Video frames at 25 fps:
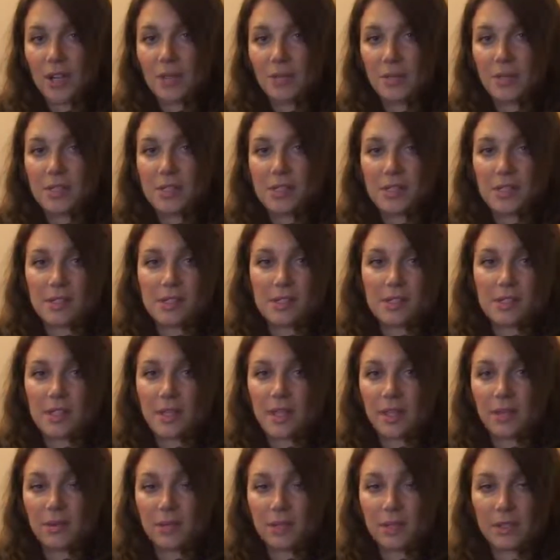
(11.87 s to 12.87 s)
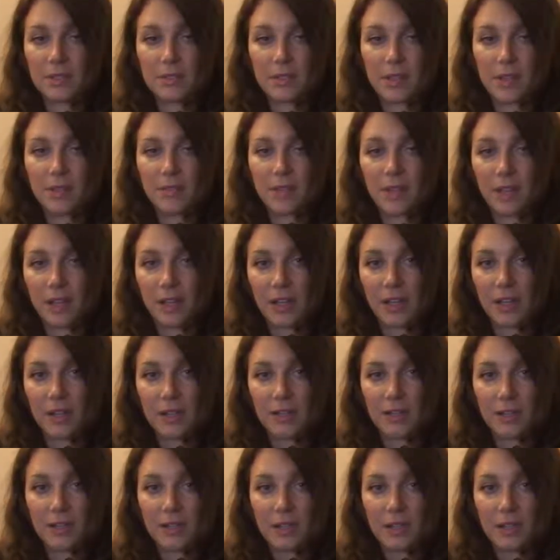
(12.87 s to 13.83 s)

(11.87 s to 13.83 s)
But since they were living